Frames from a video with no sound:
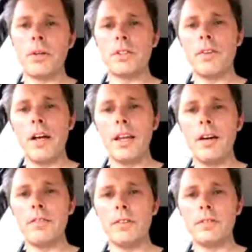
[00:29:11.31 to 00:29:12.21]
And because of
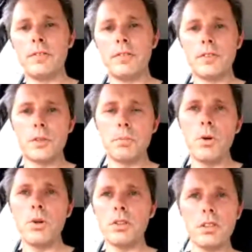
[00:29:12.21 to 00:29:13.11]
our love of
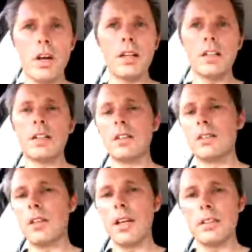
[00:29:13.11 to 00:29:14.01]
sports,
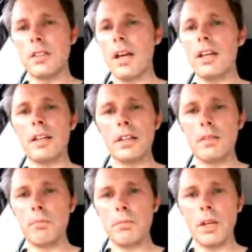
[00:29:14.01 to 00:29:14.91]
cycling, and, and sailing,
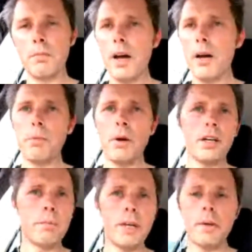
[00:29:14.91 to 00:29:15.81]
and you know, mountain
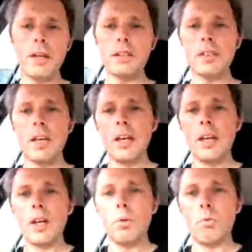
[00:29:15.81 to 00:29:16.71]
biking, BMX,
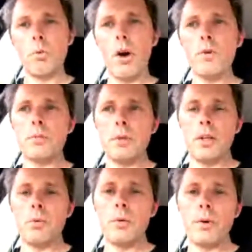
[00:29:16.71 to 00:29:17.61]

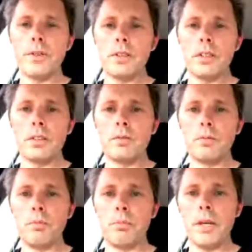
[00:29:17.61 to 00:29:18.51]
ultimately we want to
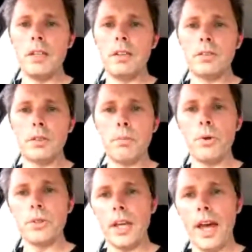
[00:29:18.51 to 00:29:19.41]
be
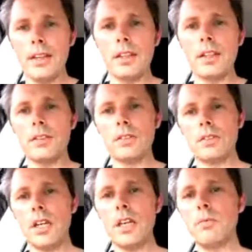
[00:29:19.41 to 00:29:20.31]
supporting
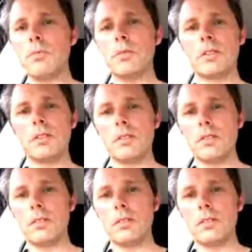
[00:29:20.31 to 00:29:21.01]
athletes, teams